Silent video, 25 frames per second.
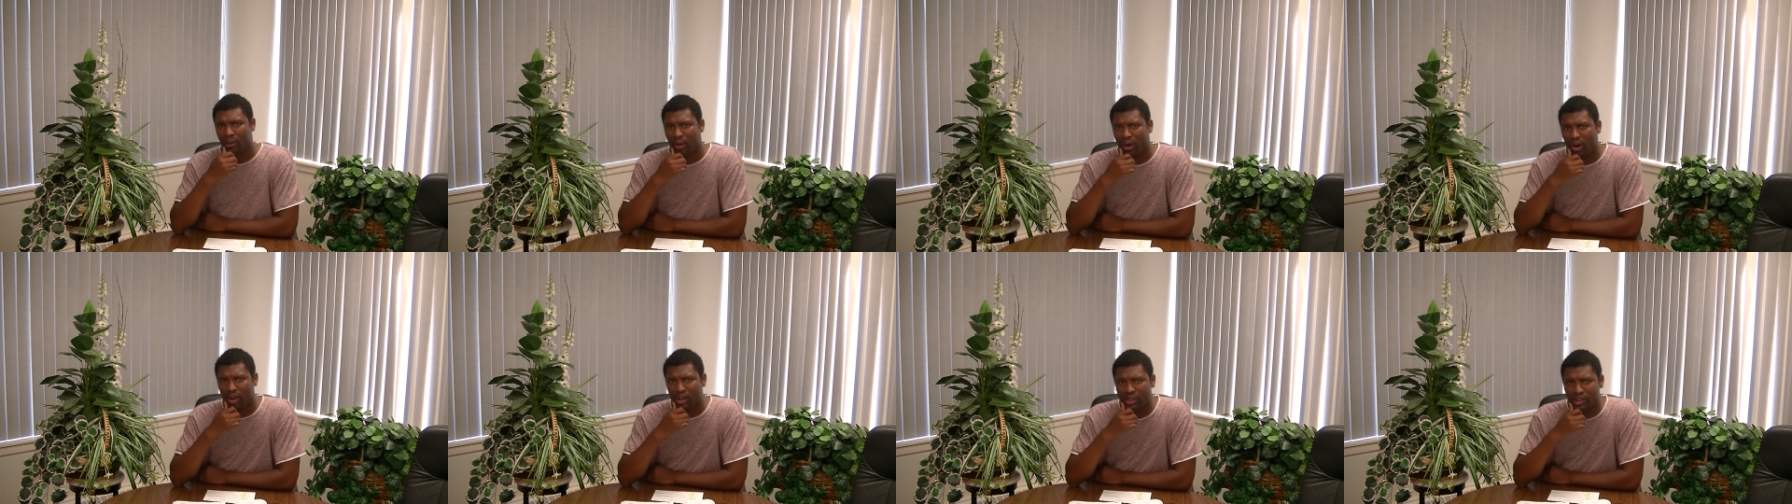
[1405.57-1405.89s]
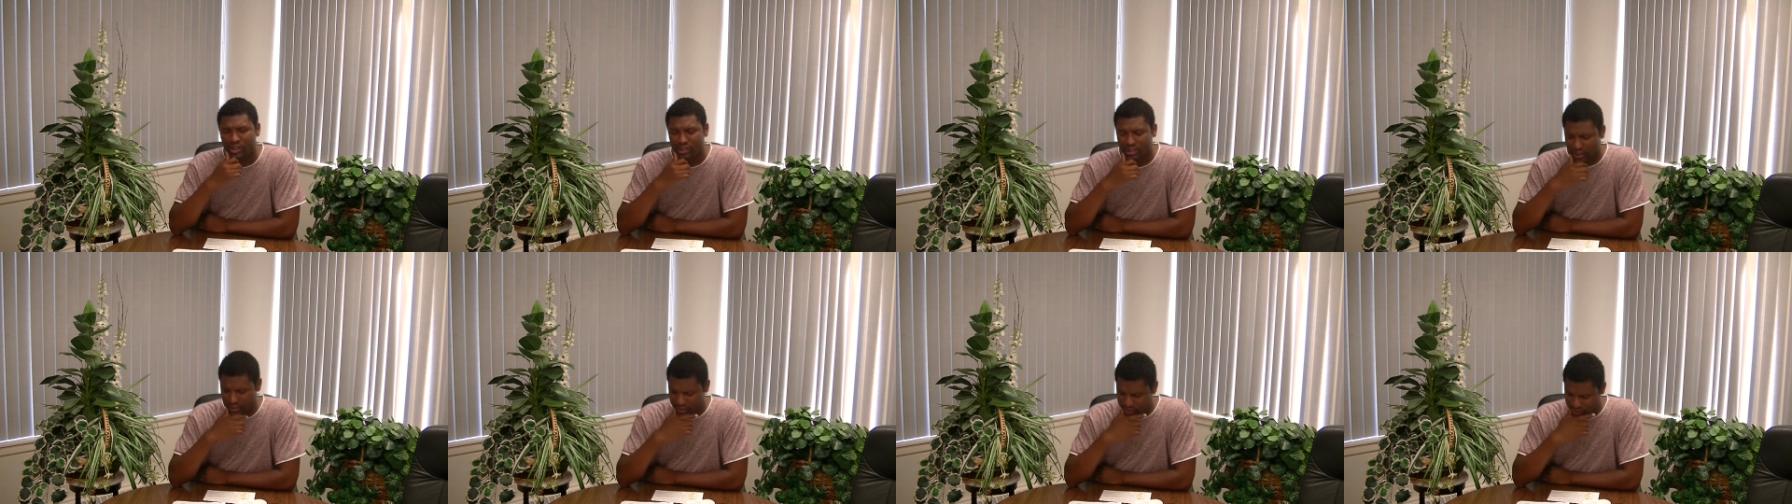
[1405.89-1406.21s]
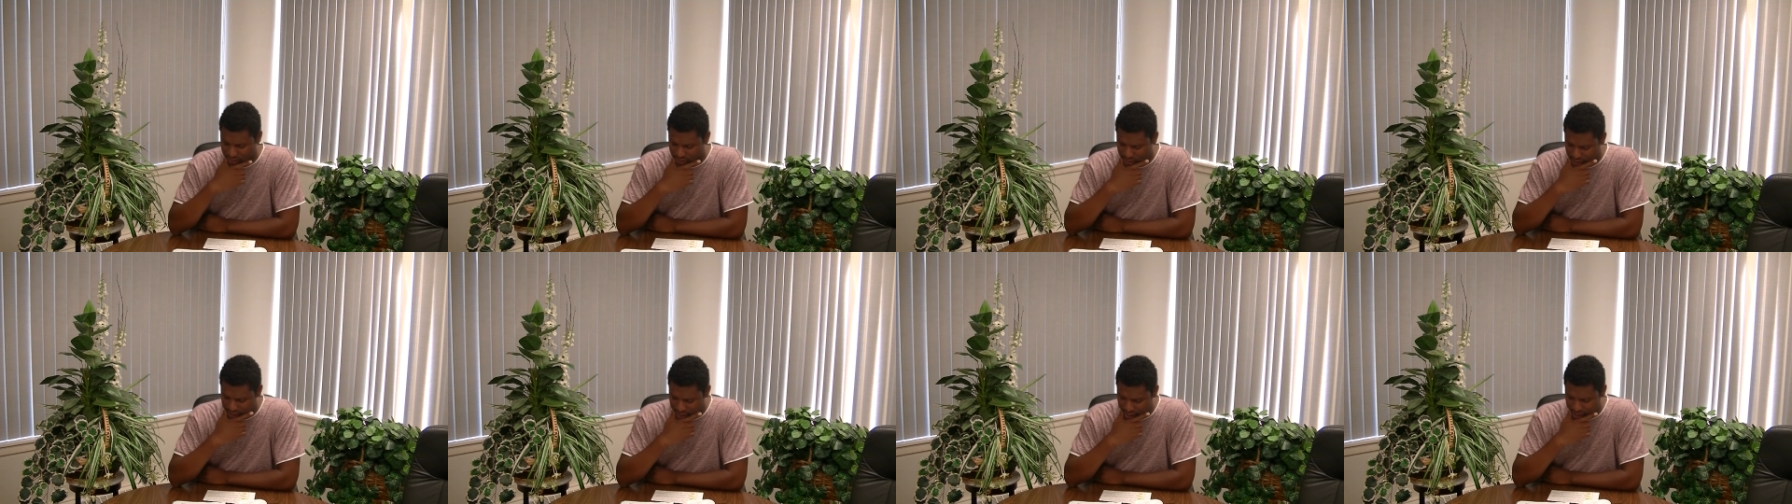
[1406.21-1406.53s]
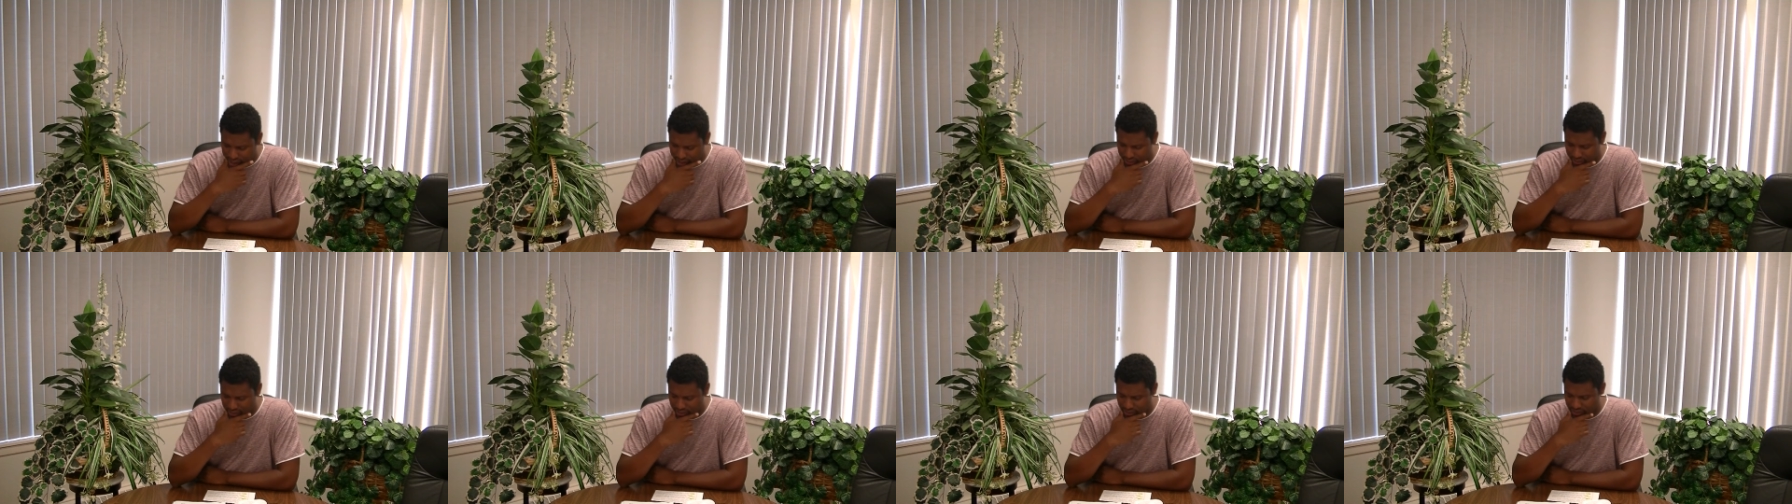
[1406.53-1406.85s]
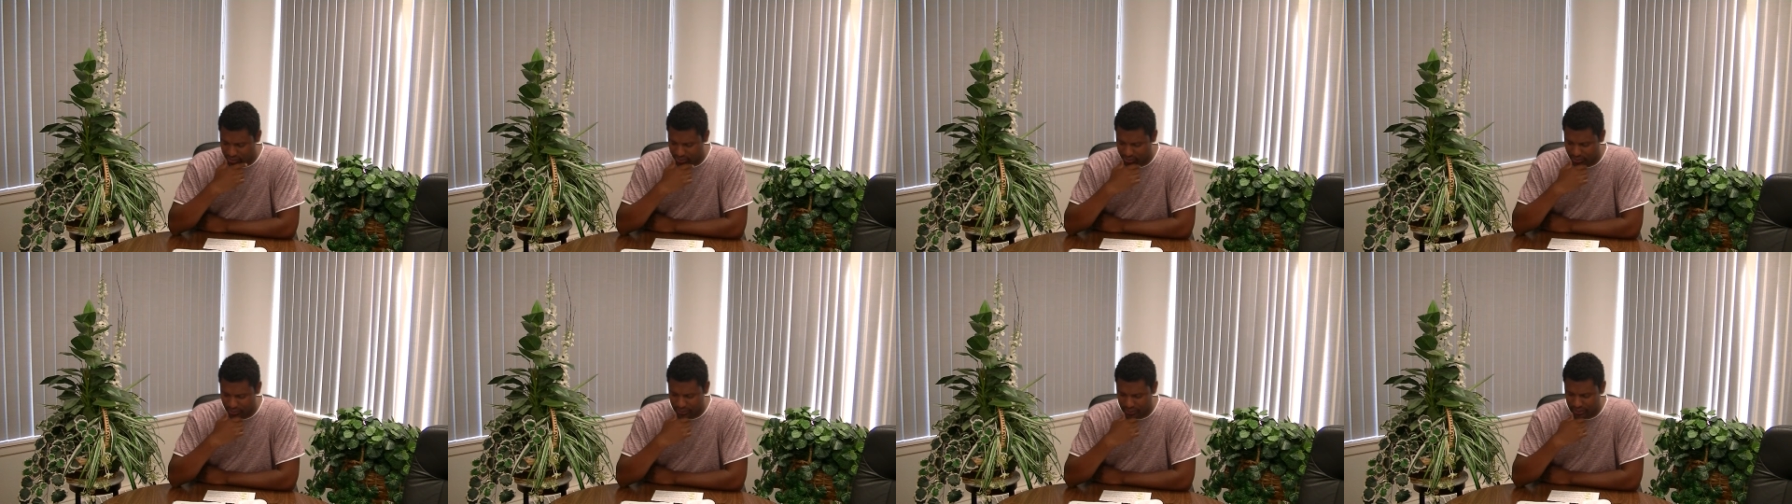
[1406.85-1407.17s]
um, are you
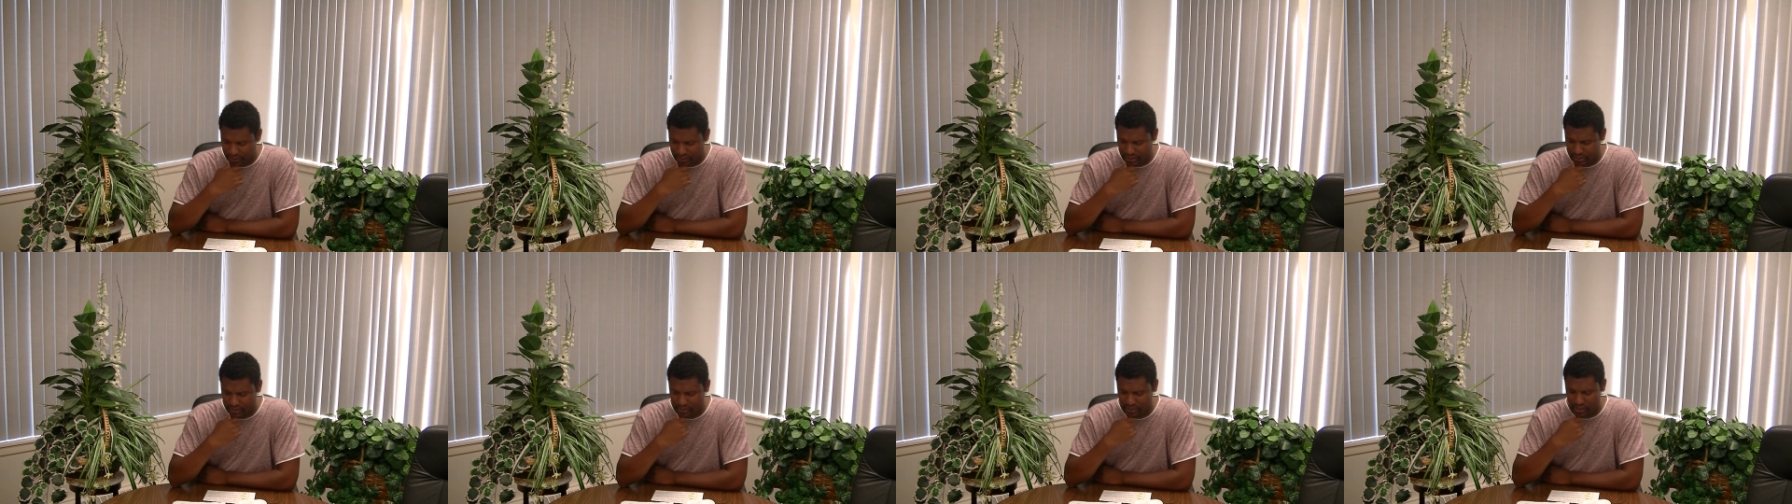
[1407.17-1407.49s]
discouraged because